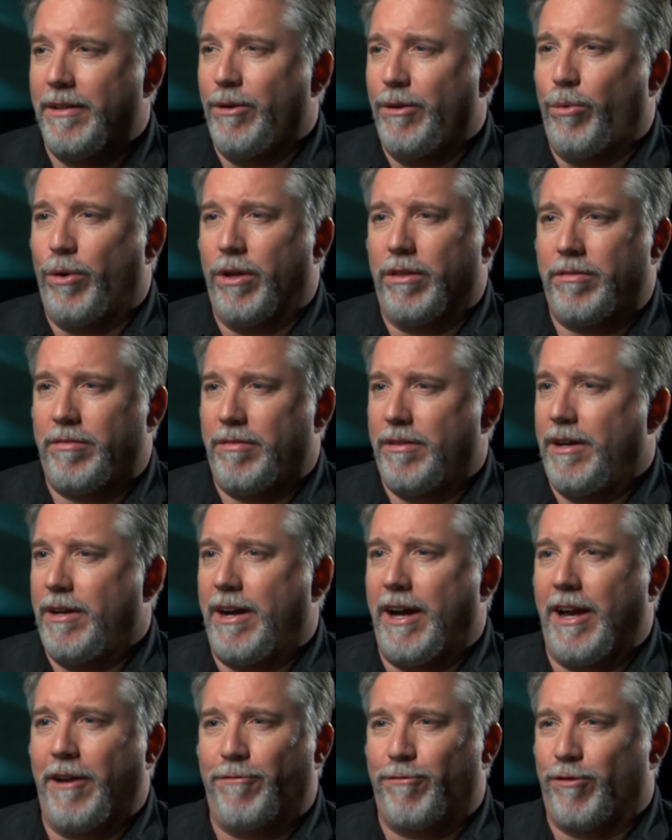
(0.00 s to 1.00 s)
with
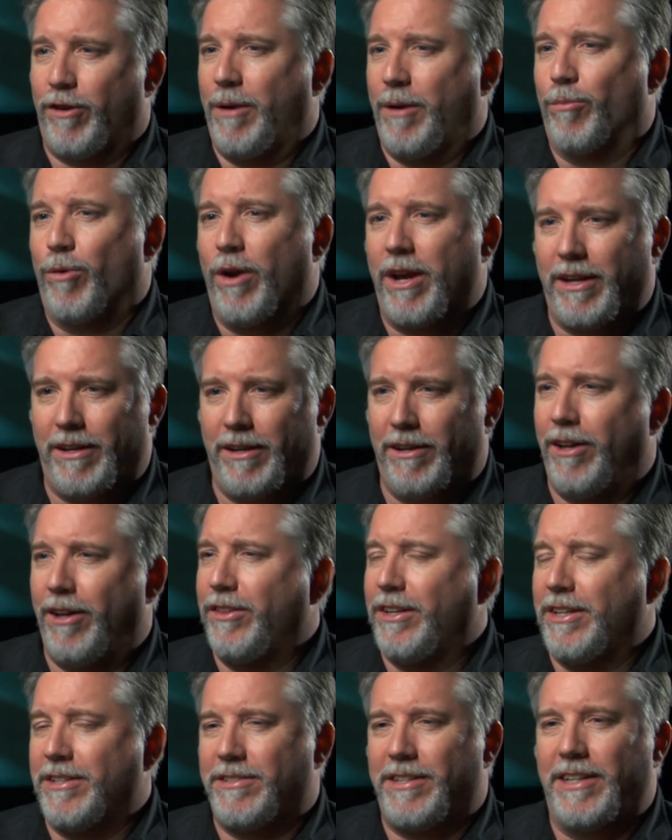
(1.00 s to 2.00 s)
high frame rate and all
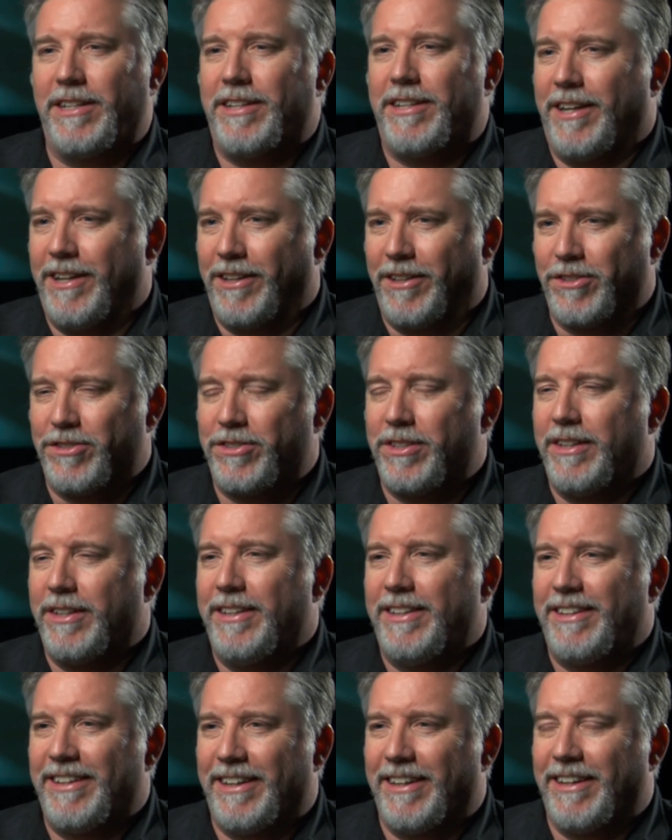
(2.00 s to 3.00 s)
these details.
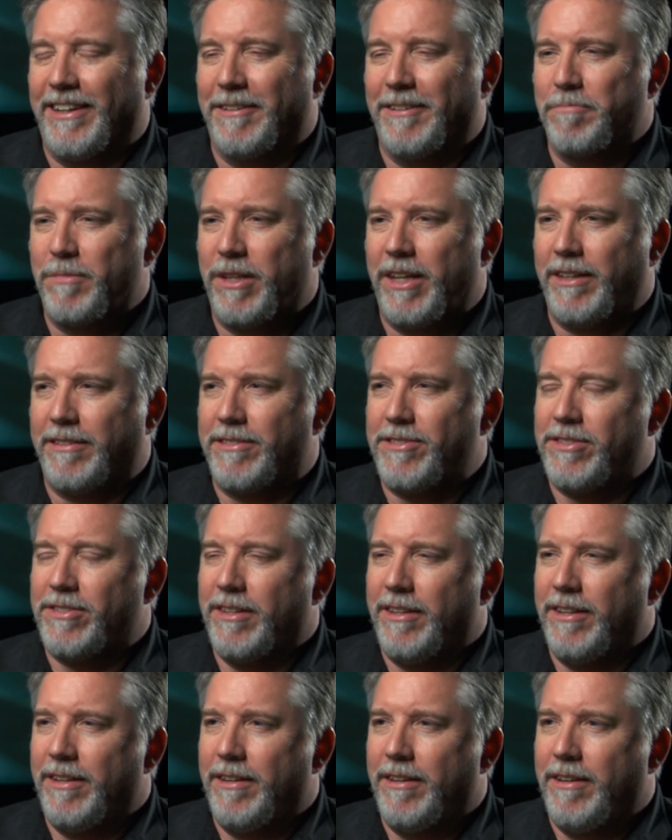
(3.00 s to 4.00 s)
Uh, it's
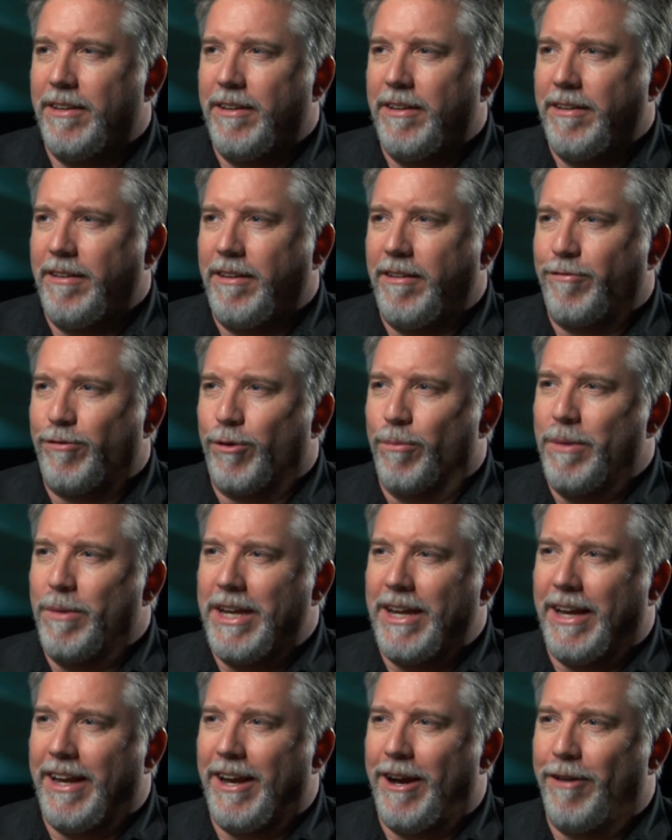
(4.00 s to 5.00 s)
for
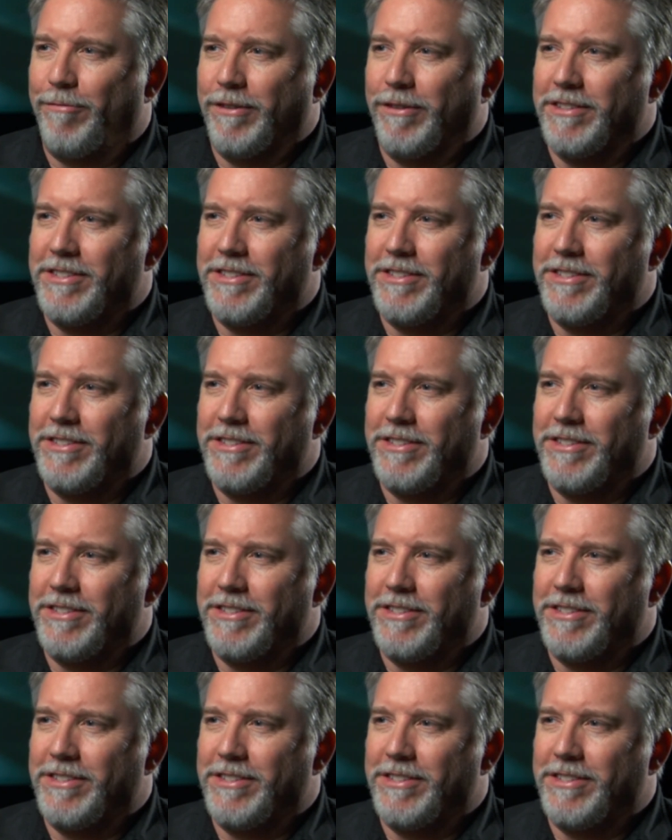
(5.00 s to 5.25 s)
me, I often